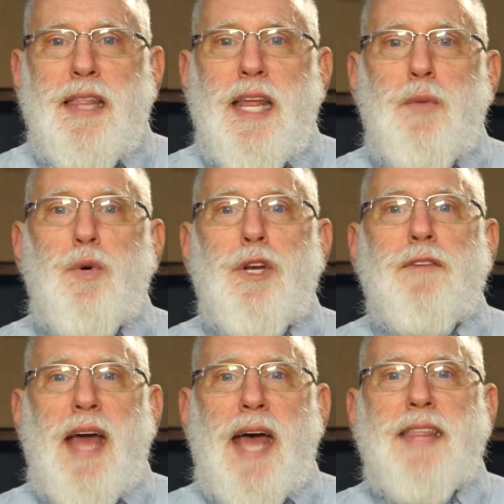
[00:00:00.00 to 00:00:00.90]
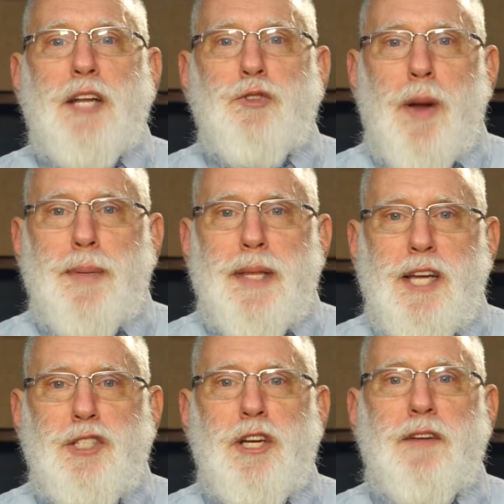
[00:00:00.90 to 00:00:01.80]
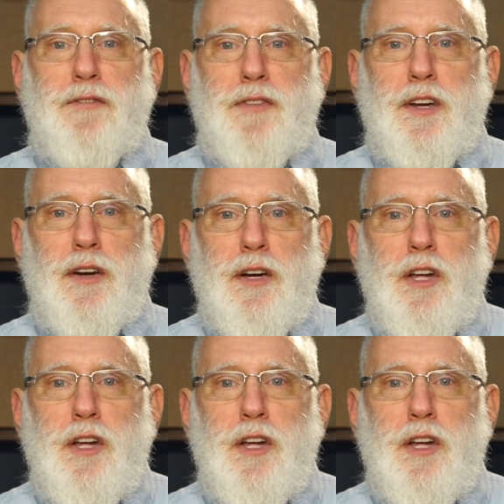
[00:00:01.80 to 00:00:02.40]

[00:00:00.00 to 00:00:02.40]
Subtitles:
then he wouldn't have had that trepidation and fear.